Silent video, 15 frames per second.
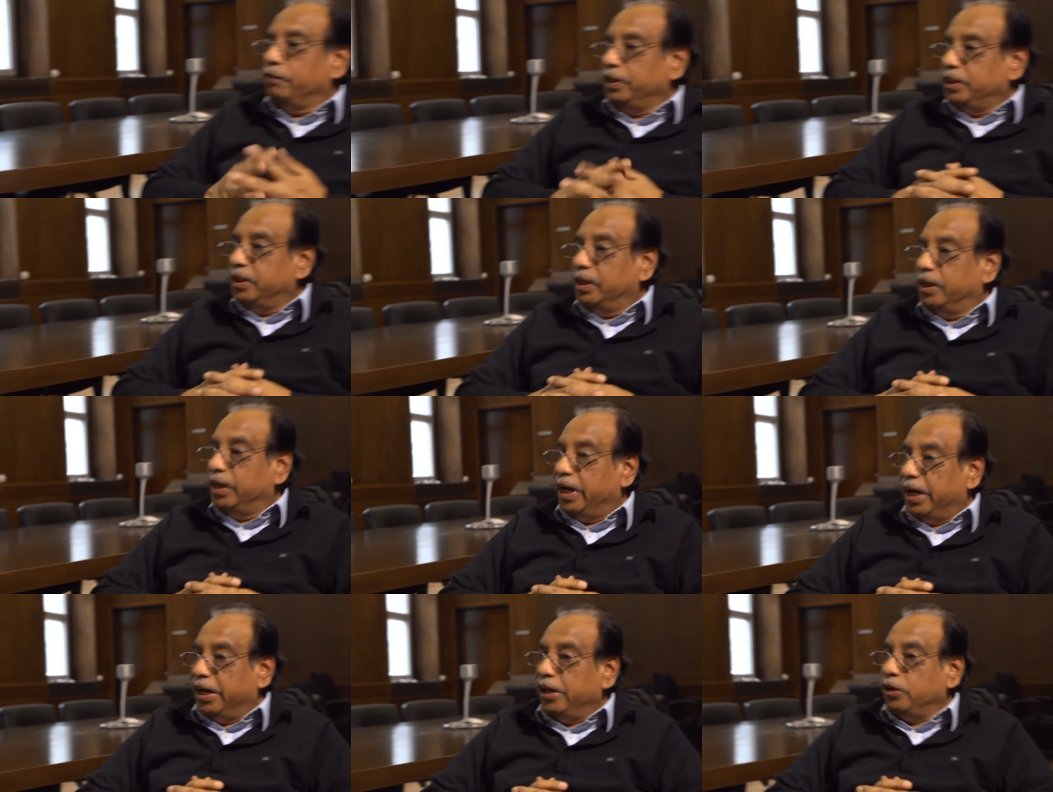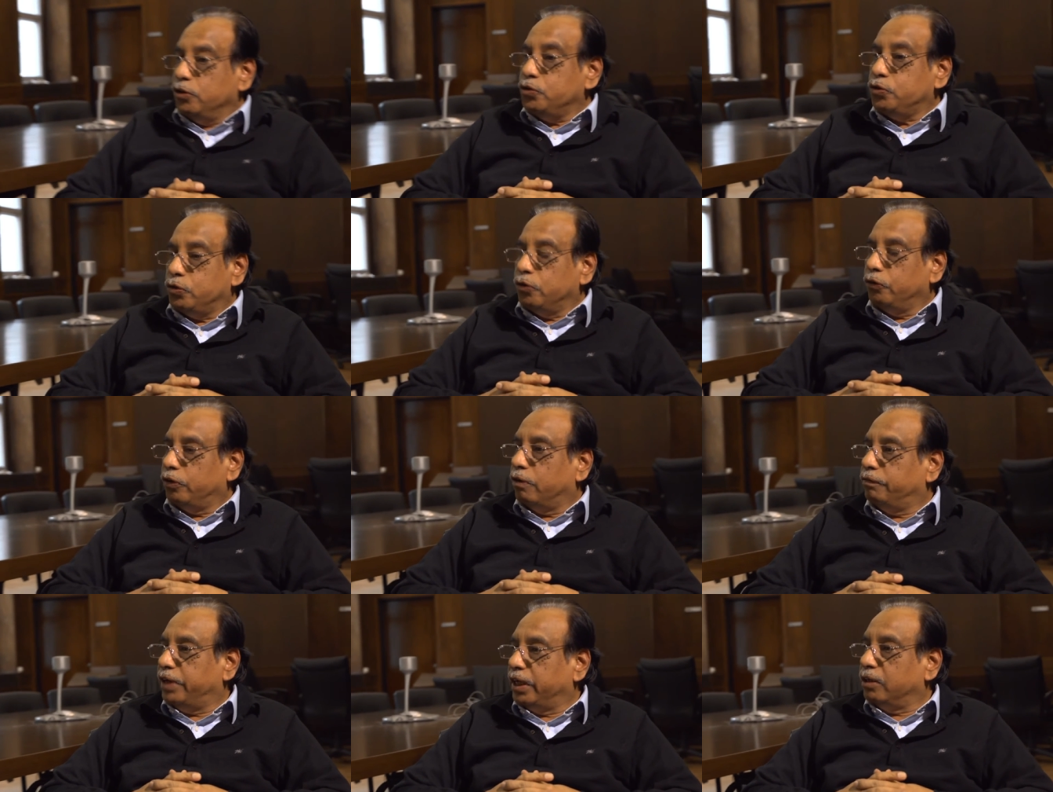with the Indian Institutes
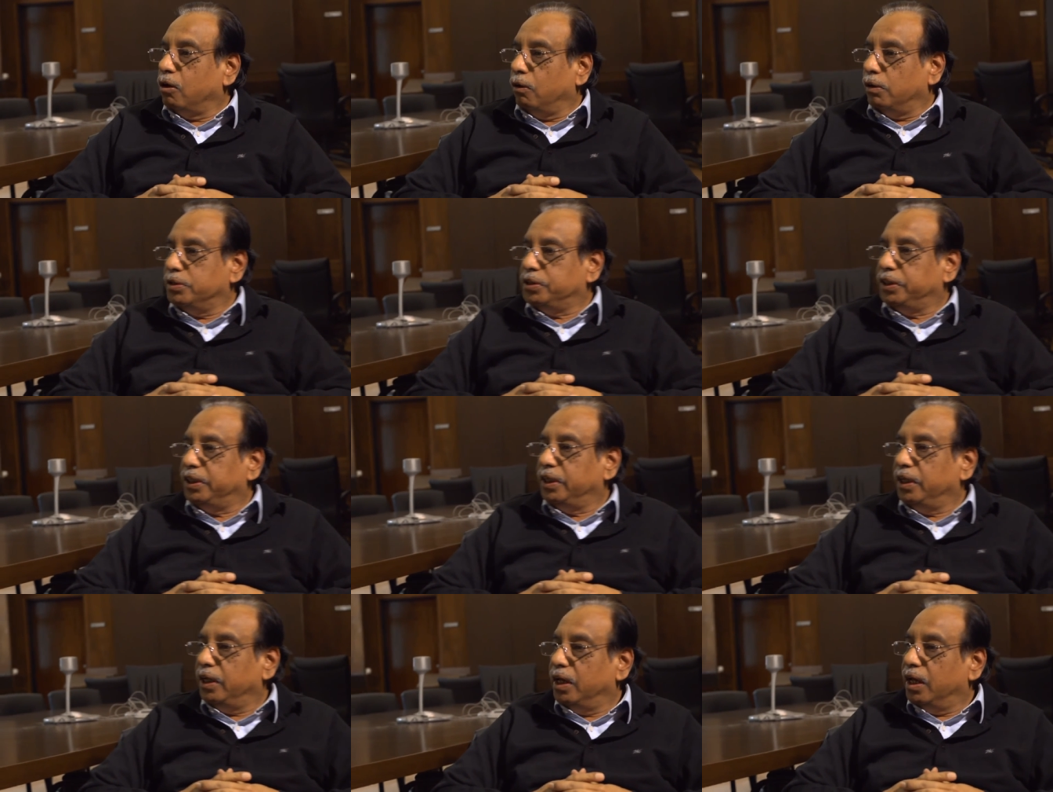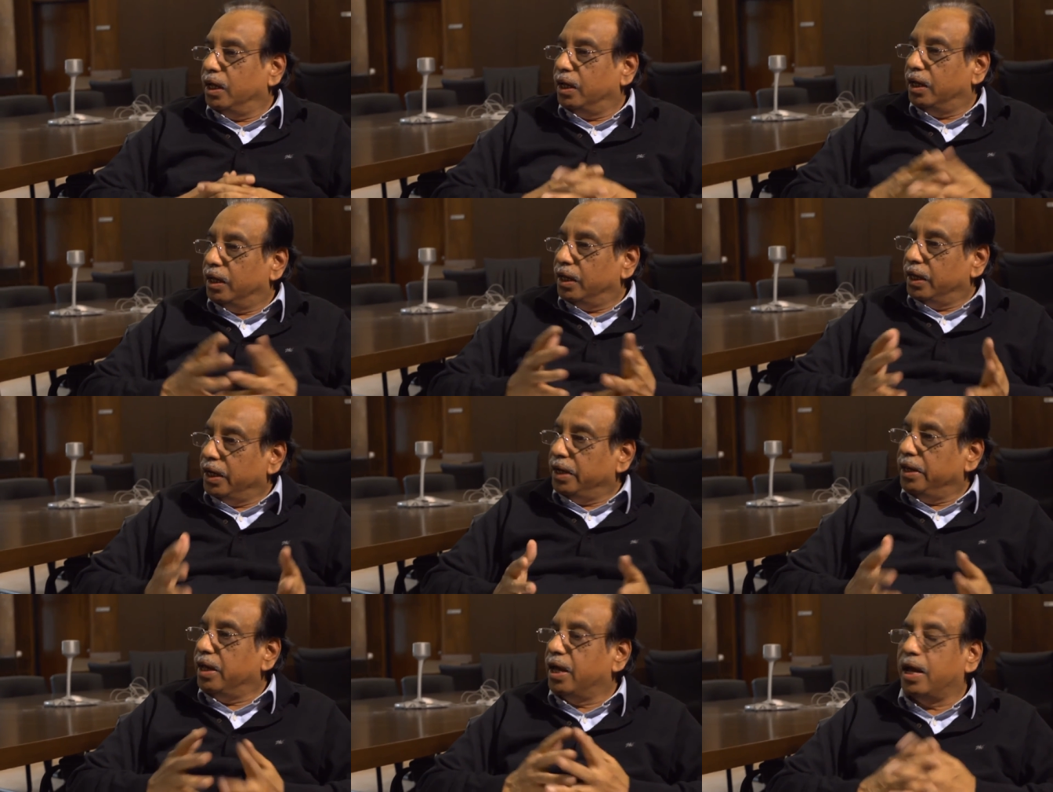of Technology,
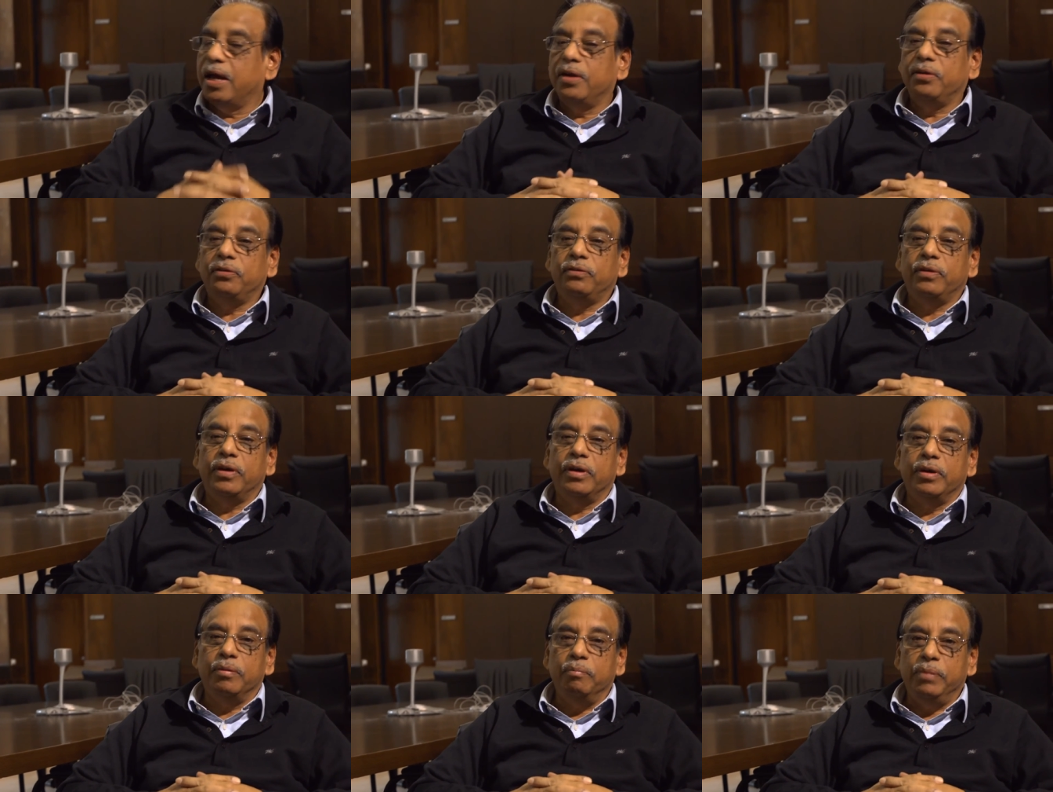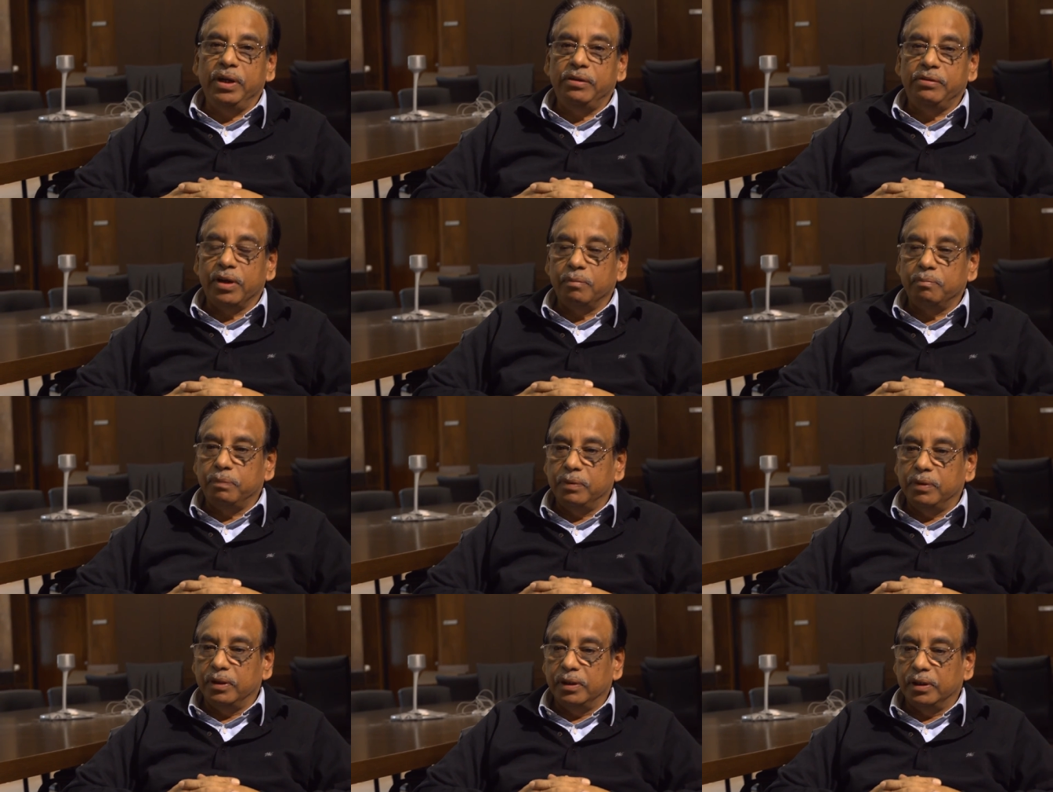India has built
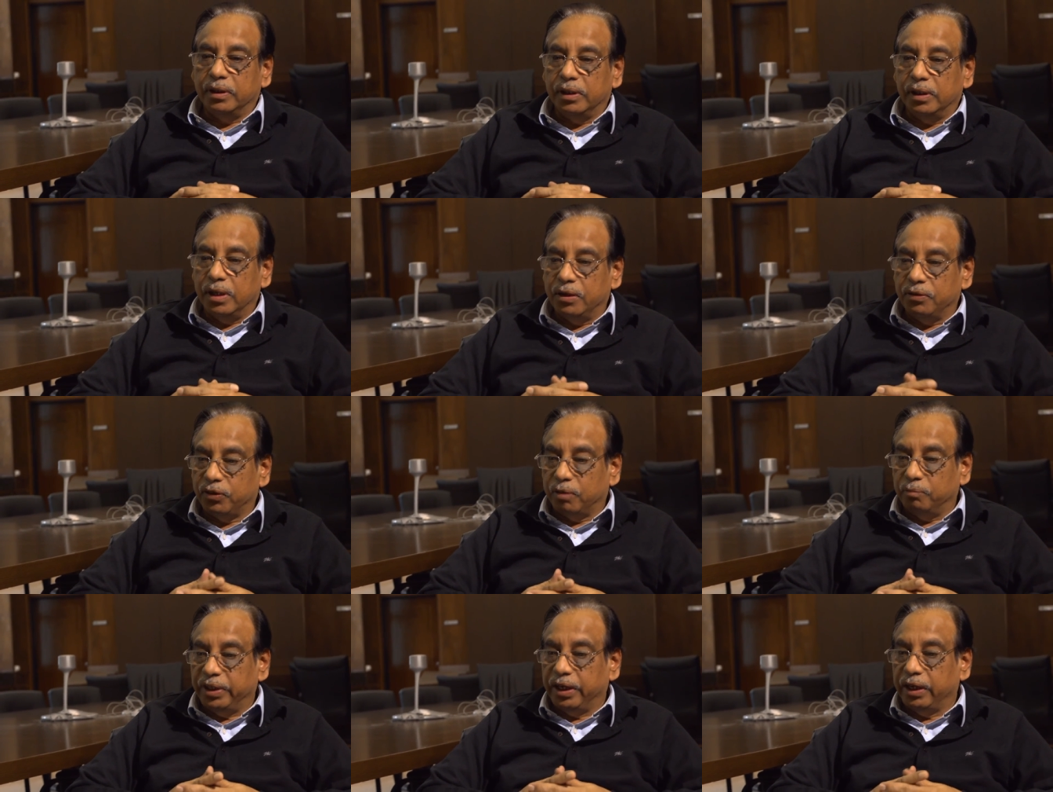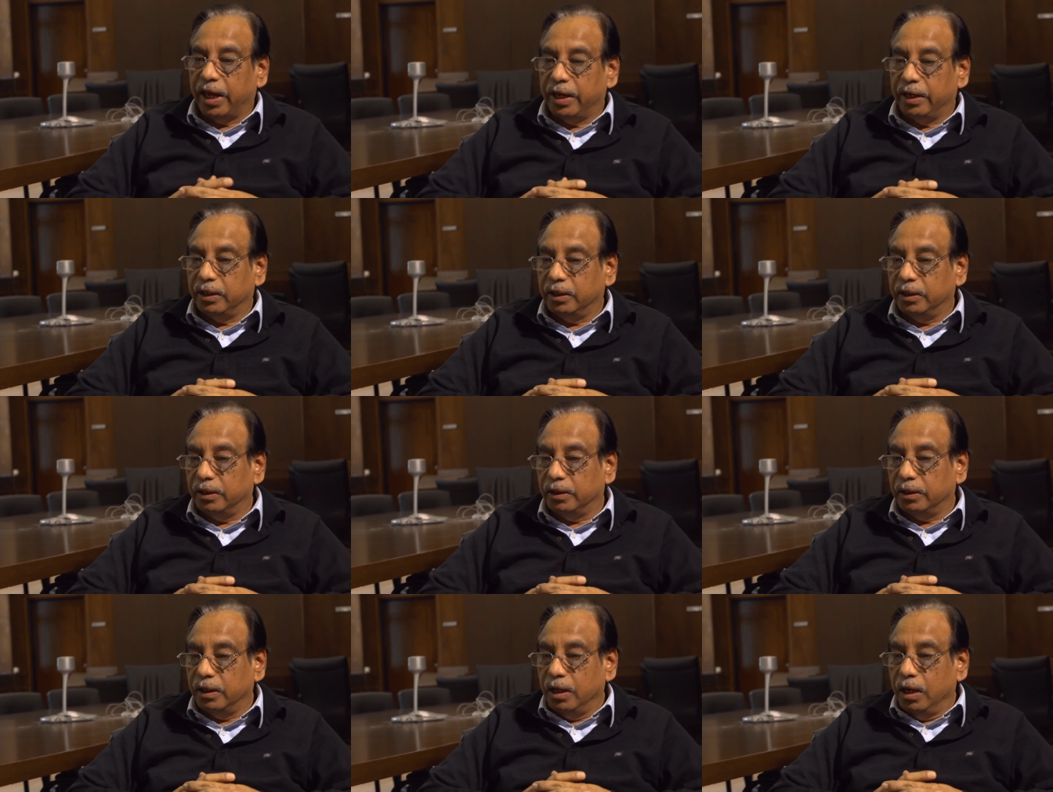up something like
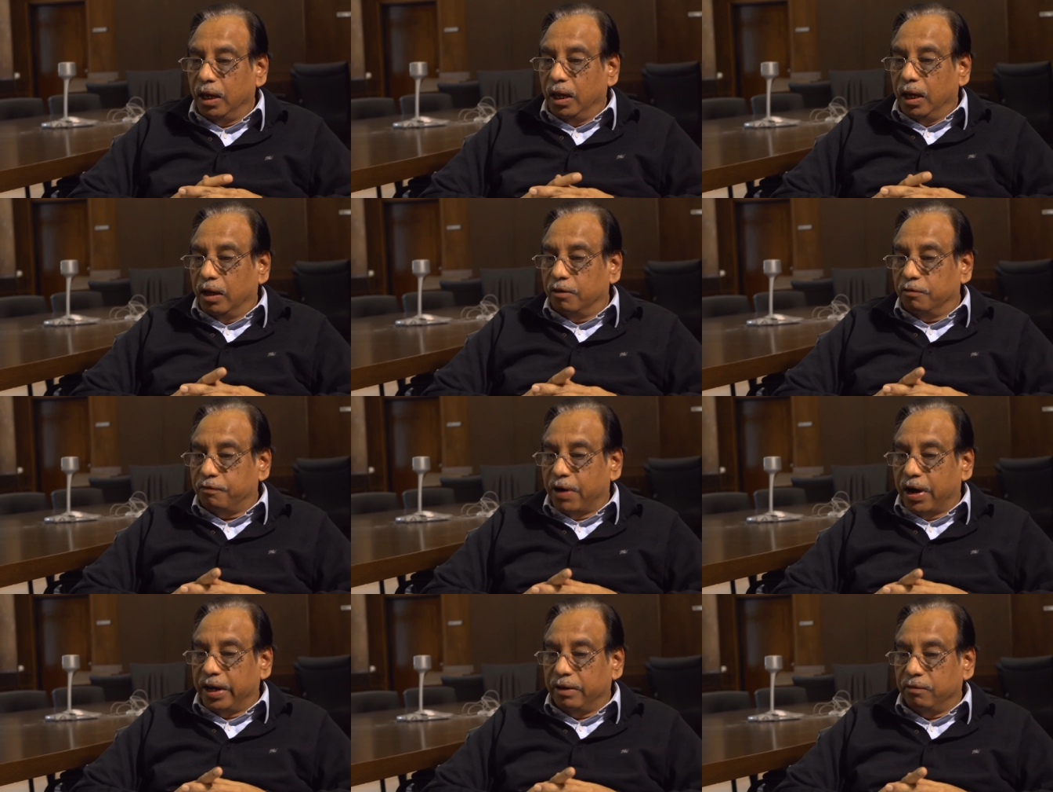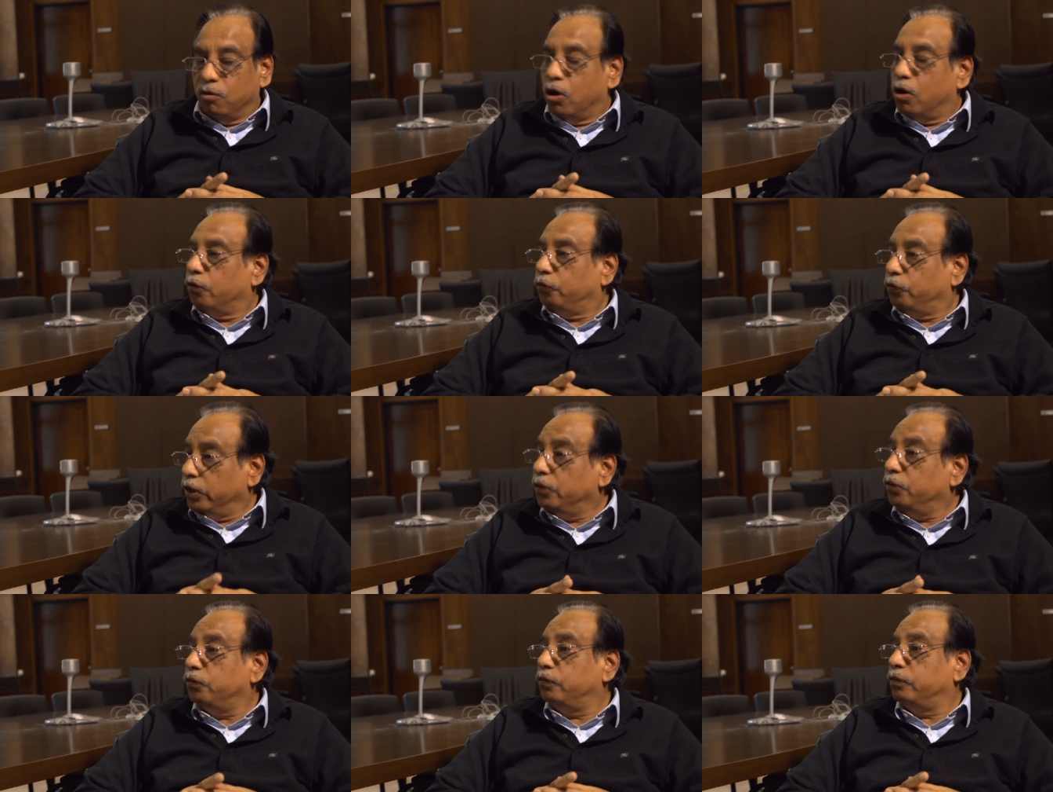5 or
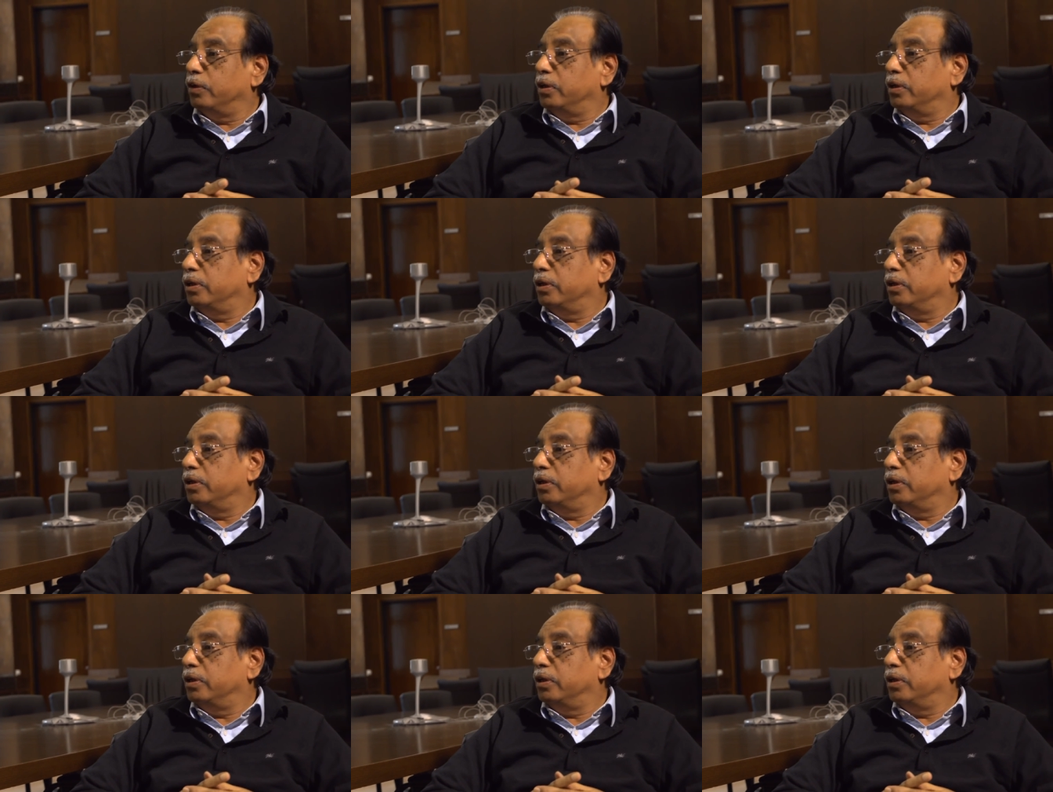6